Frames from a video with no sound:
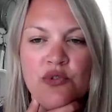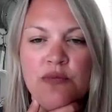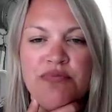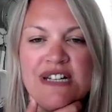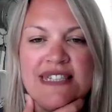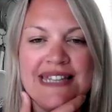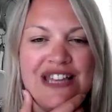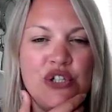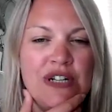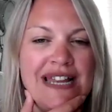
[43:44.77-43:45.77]
or
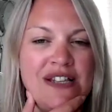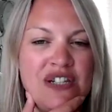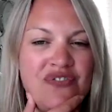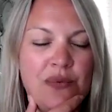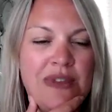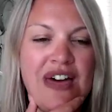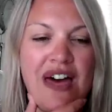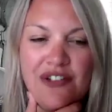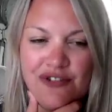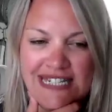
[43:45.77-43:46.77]
pre-schedule interview with
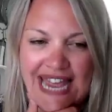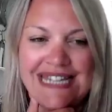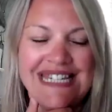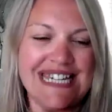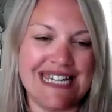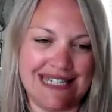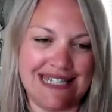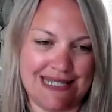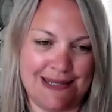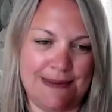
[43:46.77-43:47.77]
other
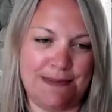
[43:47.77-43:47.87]
attendees?